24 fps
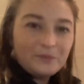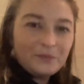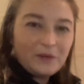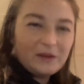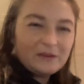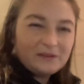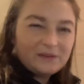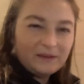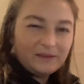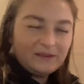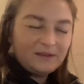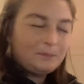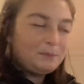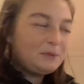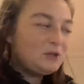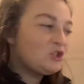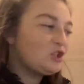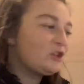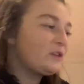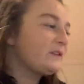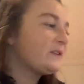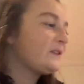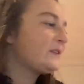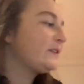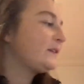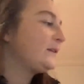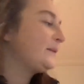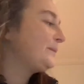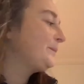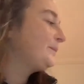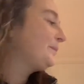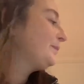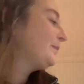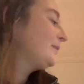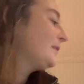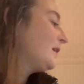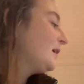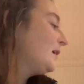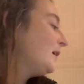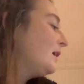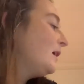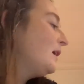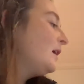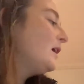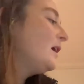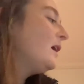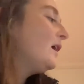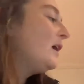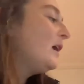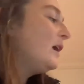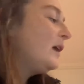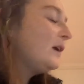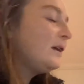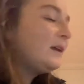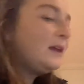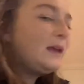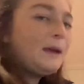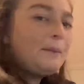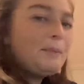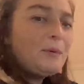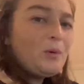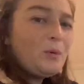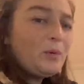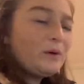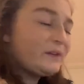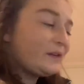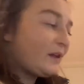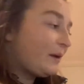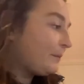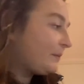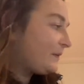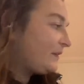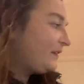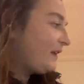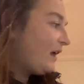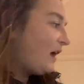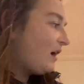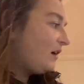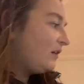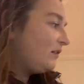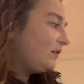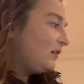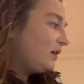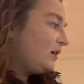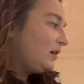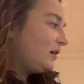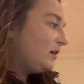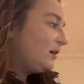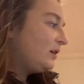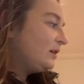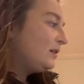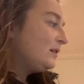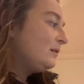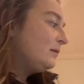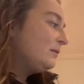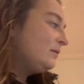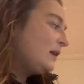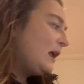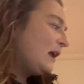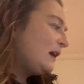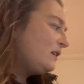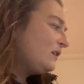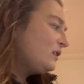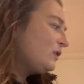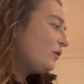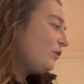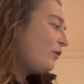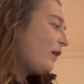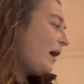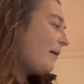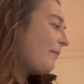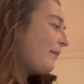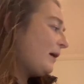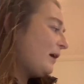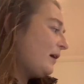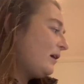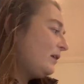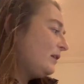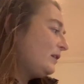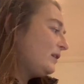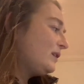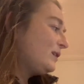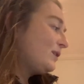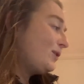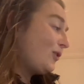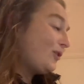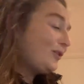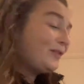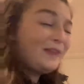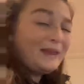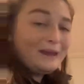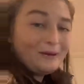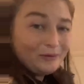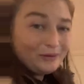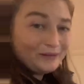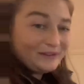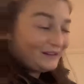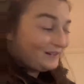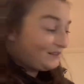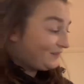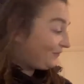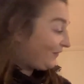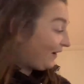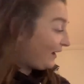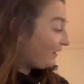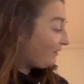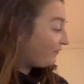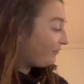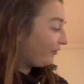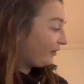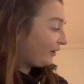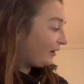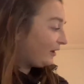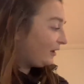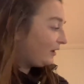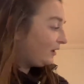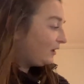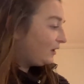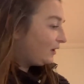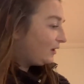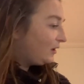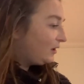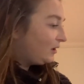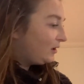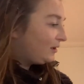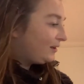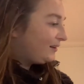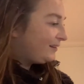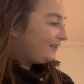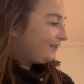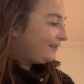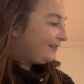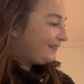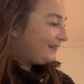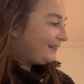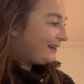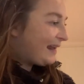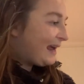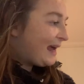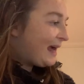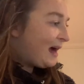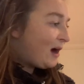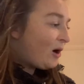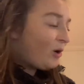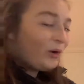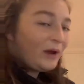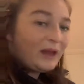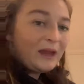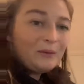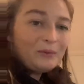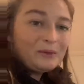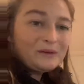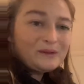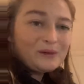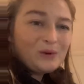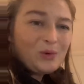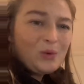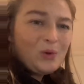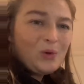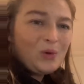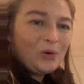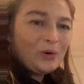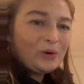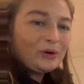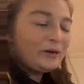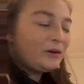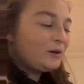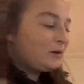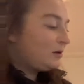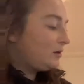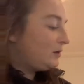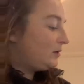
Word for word: suspicious. Kipper was upset. Next to Rabbit, sock thing was his favourite. Now he was gone.